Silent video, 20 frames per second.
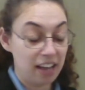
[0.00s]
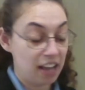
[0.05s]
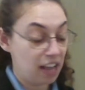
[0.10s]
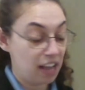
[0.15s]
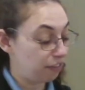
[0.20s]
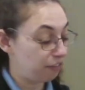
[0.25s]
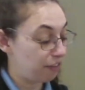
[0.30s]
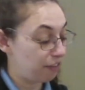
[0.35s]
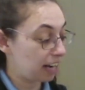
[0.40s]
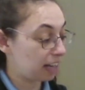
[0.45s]

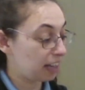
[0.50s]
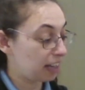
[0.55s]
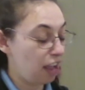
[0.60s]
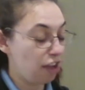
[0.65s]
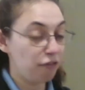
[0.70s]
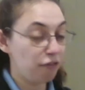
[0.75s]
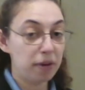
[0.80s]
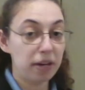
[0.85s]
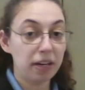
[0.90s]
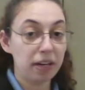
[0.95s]
In fact,
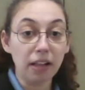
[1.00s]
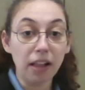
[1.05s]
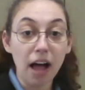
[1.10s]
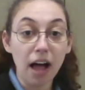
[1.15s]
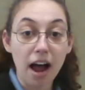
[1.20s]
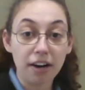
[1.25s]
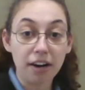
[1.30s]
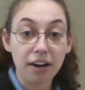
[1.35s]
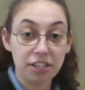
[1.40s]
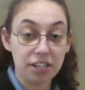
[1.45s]
they've been
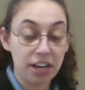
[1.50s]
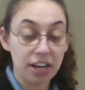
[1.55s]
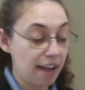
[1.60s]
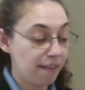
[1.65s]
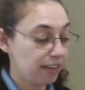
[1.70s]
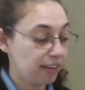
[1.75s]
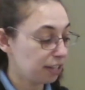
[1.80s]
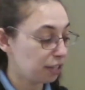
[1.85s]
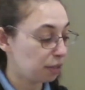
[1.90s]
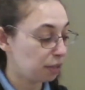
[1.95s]
clocked
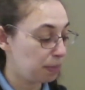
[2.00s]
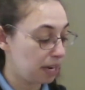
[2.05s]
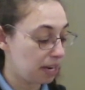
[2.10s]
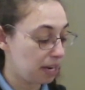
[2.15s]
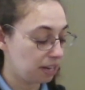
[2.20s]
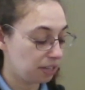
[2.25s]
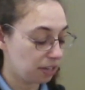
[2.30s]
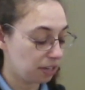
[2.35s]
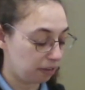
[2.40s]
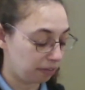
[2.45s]
diving at
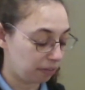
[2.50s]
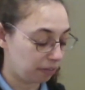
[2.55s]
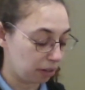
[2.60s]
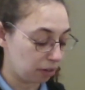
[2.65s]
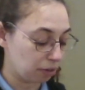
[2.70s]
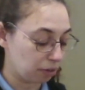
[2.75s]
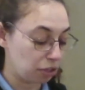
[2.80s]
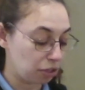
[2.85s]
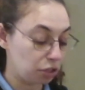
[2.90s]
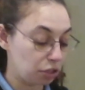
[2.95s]
speeds of
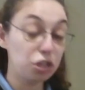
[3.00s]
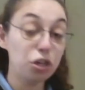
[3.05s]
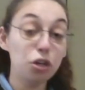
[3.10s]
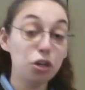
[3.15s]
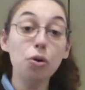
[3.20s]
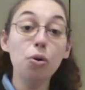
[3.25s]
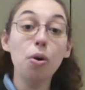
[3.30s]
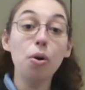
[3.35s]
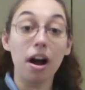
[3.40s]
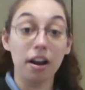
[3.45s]
close to
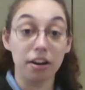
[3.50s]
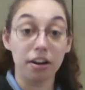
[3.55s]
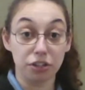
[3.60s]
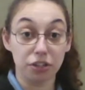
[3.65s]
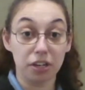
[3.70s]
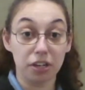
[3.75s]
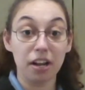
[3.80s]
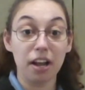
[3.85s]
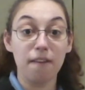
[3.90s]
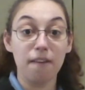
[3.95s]

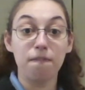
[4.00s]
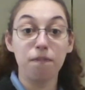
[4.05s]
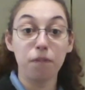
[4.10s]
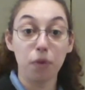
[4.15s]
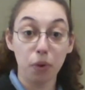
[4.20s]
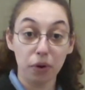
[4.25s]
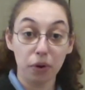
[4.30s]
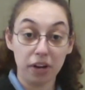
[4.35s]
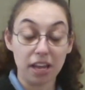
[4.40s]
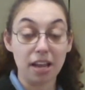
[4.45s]

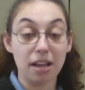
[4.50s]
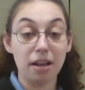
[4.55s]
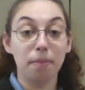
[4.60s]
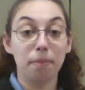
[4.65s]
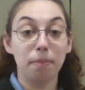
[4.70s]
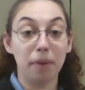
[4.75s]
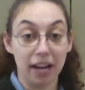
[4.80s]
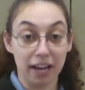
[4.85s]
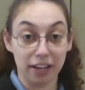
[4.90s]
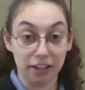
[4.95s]
240
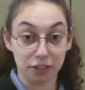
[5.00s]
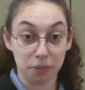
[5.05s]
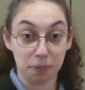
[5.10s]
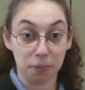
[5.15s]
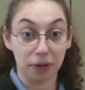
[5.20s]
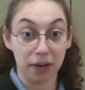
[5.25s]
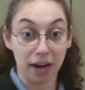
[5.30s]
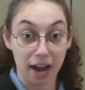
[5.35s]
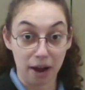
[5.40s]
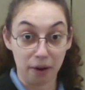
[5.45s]
miles
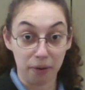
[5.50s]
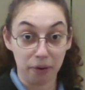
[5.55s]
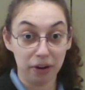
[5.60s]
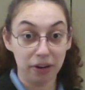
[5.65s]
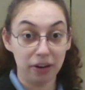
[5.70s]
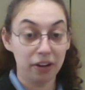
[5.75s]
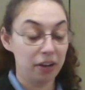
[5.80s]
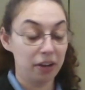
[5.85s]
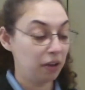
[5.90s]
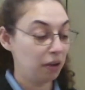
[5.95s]
per
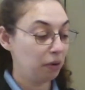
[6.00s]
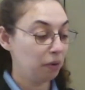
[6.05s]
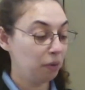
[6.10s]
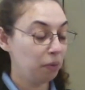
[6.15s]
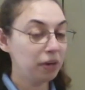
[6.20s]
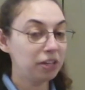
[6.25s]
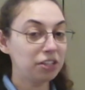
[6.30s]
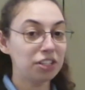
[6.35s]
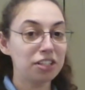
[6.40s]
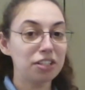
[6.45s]
hour,
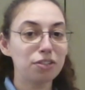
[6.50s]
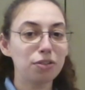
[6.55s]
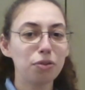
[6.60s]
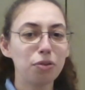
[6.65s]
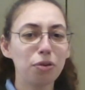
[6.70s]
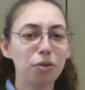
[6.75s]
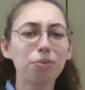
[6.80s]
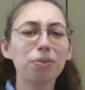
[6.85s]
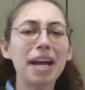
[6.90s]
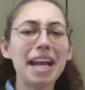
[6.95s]
which is
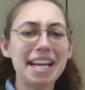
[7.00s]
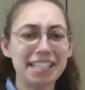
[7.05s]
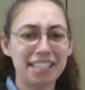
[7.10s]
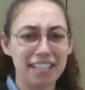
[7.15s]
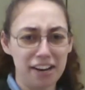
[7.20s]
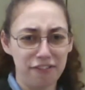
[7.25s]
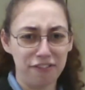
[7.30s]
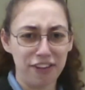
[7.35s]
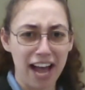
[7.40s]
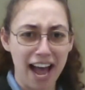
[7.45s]

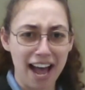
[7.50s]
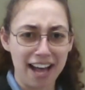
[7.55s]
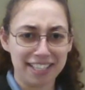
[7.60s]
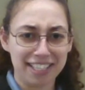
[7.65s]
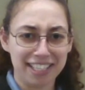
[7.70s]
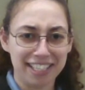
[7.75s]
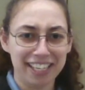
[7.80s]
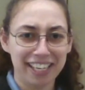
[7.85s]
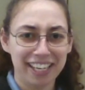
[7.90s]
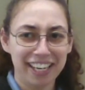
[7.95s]
crazy
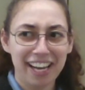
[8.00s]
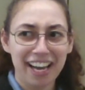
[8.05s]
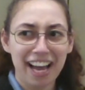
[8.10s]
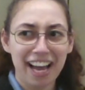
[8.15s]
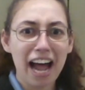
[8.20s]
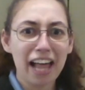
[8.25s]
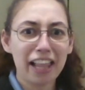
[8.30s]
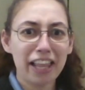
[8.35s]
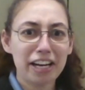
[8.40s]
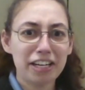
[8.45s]
fast.
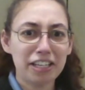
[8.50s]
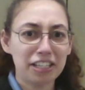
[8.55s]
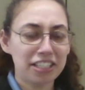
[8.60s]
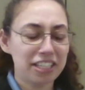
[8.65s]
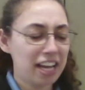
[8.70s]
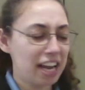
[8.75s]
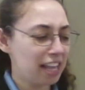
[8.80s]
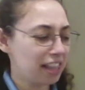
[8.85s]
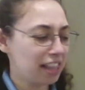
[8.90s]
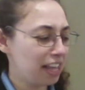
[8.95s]
I like to
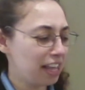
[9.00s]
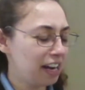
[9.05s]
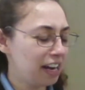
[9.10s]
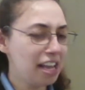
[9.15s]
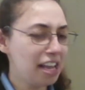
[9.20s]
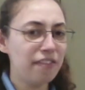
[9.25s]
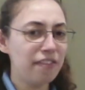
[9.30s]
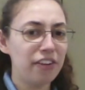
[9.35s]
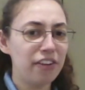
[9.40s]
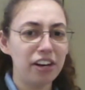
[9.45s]
say that
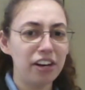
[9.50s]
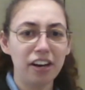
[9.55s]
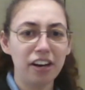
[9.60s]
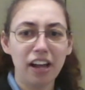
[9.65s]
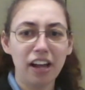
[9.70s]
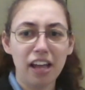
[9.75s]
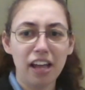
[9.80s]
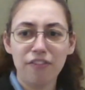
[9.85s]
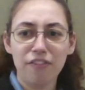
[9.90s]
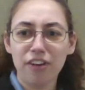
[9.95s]
even
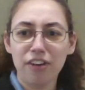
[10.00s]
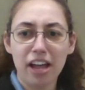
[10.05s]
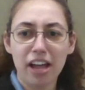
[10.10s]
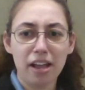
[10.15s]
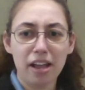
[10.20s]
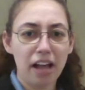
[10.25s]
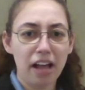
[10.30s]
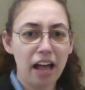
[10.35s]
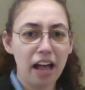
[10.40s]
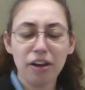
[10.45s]
if
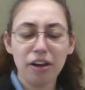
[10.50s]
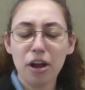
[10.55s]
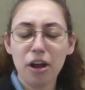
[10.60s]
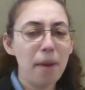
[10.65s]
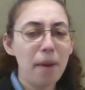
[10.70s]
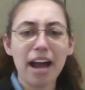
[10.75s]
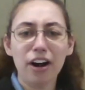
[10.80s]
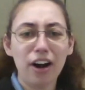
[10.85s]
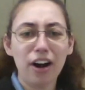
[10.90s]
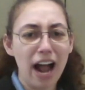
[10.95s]
I, no
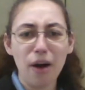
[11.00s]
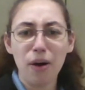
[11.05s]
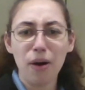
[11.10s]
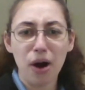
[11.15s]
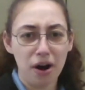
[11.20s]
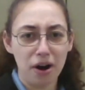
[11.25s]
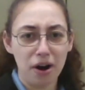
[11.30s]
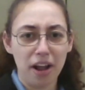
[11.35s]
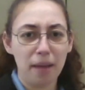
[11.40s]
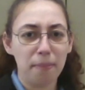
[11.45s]
matter how
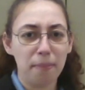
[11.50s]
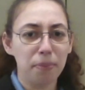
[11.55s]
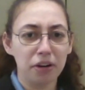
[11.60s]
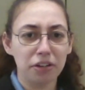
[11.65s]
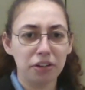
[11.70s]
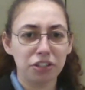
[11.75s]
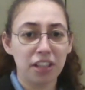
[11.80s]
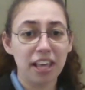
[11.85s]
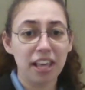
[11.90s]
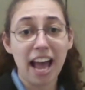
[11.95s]
hard I
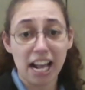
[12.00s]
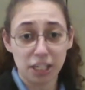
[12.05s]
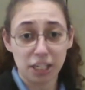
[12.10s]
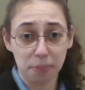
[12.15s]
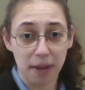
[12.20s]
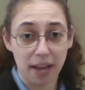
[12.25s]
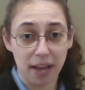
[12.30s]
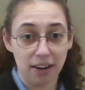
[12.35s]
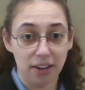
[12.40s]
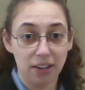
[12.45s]
push the gas
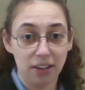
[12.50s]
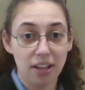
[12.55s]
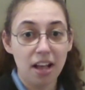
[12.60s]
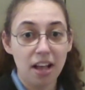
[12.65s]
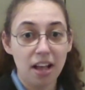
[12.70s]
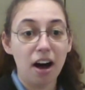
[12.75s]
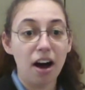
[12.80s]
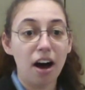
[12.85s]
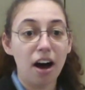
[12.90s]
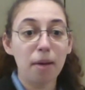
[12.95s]
pedal
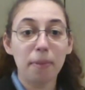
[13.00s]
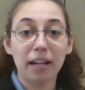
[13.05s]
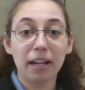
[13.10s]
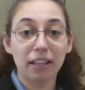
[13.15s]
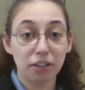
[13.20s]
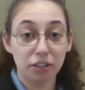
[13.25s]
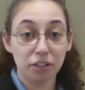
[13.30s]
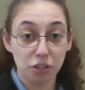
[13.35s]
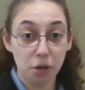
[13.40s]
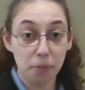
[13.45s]
on my
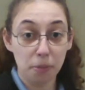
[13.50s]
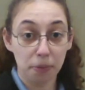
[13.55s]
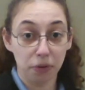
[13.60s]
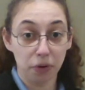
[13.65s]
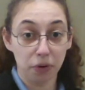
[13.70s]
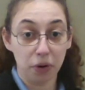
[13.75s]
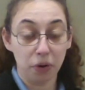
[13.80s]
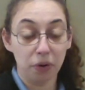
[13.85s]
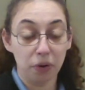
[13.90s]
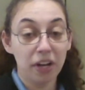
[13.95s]
little
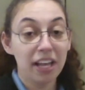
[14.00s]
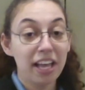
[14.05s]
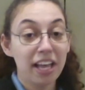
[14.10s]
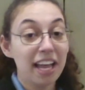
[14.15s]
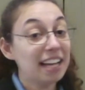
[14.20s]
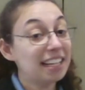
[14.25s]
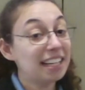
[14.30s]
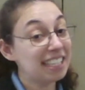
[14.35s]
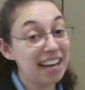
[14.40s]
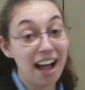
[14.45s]
Subaru,
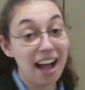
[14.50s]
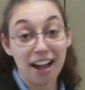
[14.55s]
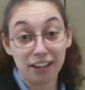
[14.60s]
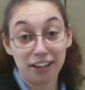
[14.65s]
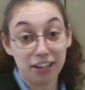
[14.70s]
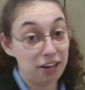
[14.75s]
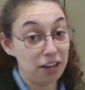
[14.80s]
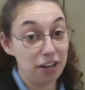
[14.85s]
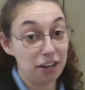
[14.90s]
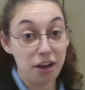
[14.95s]
it's not
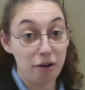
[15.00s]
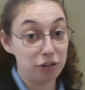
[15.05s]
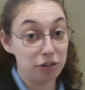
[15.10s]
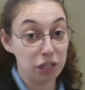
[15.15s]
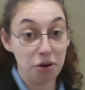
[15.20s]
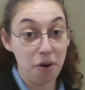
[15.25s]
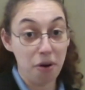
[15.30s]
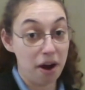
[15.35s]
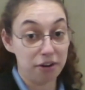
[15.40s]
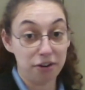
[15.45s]
going to go
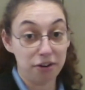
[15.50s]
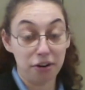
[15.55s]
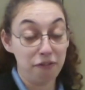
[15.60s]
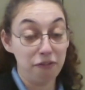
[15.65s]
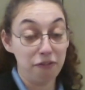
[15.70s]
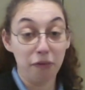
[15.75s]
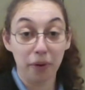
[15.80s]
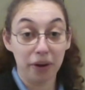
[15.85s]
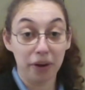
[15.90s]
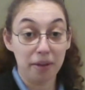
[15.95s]

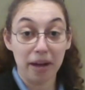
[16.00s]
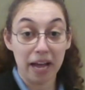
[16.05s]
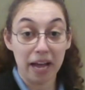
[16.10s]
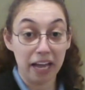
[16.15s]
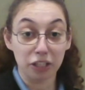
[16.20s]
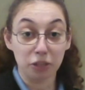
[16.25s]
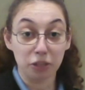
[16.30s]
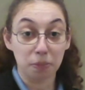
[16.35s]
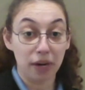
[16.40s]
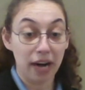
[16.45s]
240
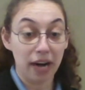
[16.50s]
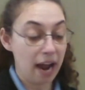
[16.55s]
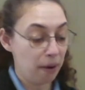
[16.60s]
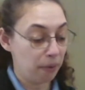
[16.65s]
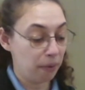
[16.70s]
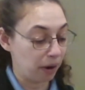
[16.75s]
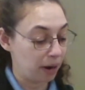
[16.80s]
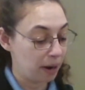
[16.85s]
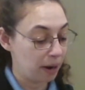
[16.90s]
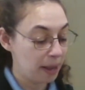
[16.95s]
miles per
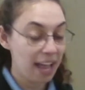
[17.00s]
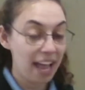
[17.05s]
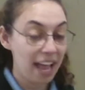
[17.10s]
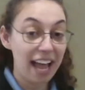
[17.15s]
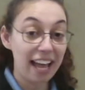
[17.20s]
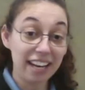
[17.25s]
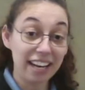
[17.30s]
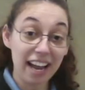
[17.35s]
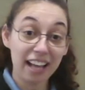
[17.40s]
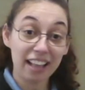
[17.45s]
hour.
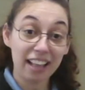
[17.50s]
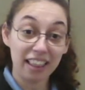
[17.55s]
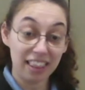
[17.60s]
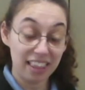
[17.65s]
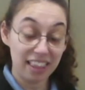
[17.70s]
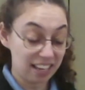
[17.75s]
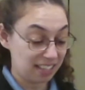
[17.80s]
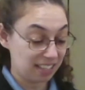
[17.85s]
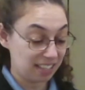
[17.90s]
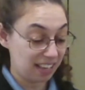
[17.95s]
And yet,
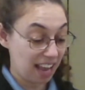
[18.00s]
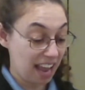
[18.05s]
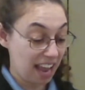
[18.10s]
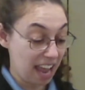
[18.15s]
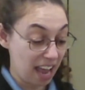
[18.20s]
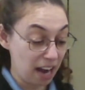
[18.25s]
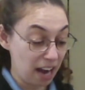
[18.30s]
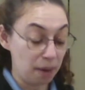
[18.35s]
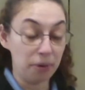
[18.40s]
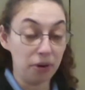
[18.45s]
this
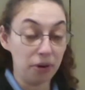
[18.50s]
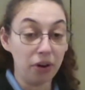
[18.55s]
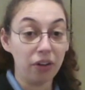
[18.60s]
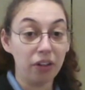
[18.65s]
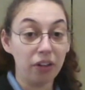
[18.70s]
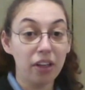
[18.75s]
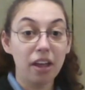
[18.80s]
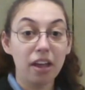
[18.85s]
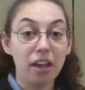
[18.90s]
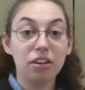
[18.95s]

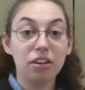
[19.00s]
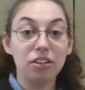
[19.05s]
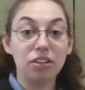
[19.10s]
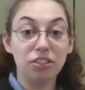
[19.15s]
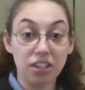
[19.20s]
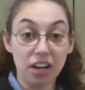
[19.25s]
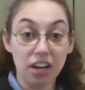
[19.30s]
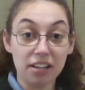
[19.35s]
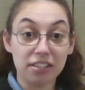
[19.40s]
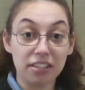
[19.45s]
animal
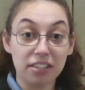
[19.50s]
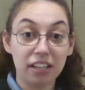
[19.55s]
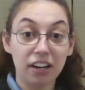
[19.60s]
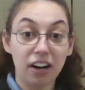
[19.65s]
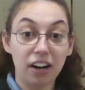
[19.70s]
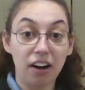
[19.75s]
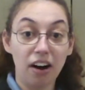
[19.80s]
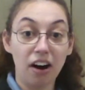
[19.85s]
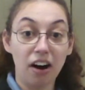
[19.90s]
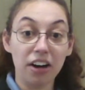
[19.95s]
does
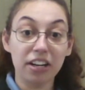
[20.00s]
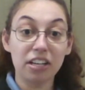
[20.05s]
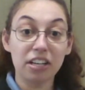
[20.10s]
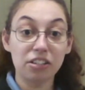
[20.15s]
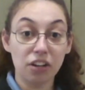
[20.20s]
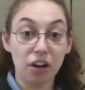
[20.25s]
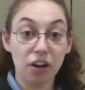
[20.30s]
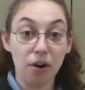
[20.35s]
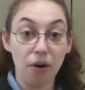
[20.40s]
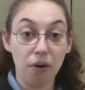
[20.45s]
it on
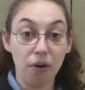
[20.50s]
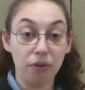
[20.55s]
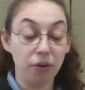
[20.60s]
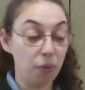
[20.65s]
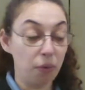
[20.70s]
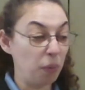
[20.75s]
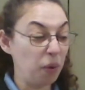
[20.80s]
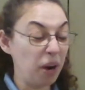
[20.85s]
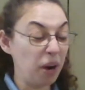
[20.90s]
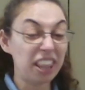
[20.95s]
his own
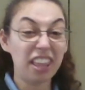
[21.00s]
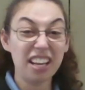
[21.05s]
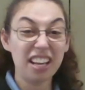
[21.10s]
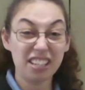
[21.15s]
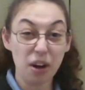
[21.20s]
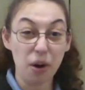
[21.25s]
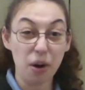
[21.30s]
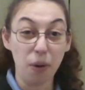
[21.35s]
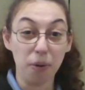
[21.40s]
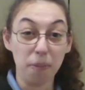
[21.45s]
with
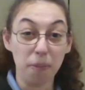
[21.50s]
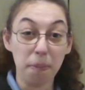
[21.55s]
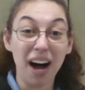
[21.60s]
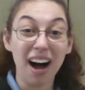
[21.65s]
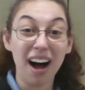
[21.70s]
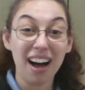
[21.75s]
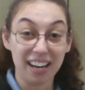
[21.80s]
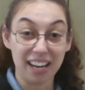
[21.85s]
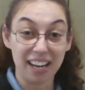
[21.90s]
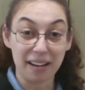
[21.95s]
his own
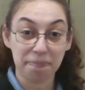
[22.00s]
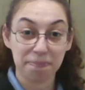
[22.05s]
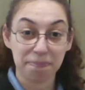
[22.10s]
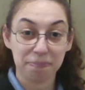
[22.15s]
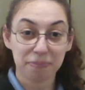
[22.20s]
body.